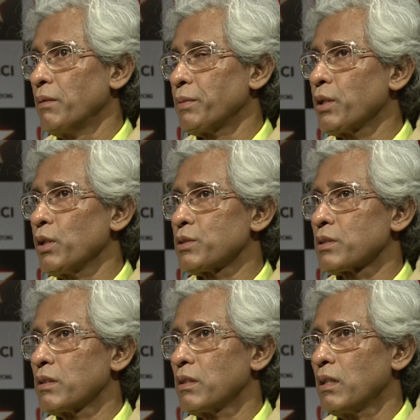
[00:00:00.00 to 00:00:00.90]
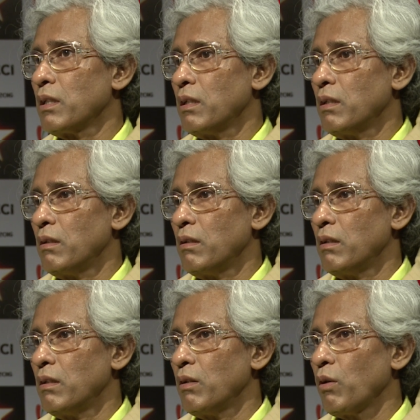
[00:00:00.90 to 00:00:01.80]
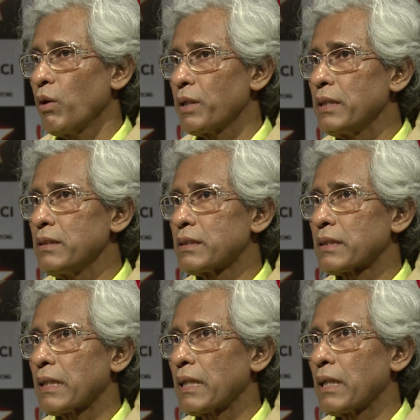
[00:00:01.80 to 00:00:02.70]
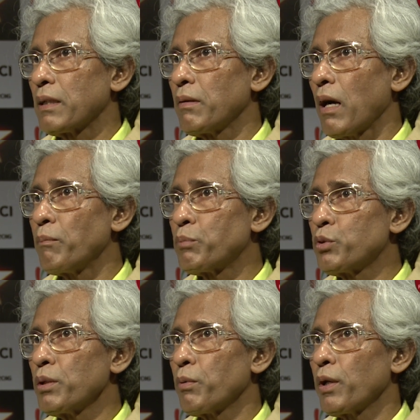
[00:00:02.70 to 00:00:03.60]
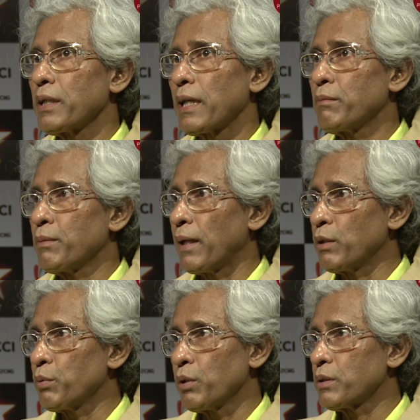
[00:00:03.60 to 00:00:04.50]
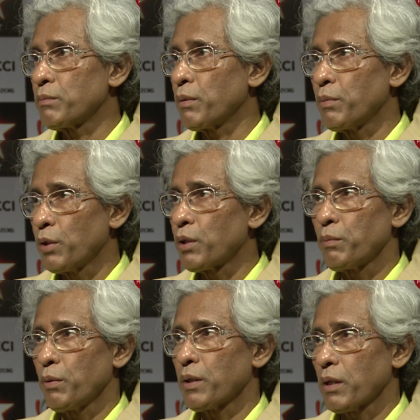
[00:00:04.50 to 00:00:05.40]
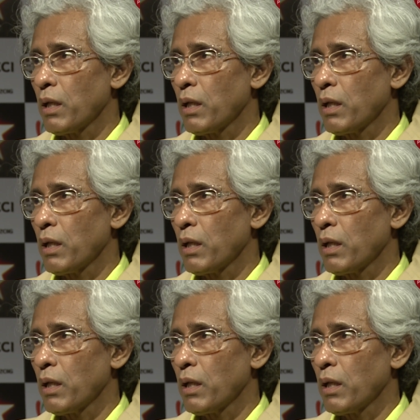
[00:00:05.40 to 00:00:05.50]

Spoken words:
because audience up to a point can be manipulated, but beyond a point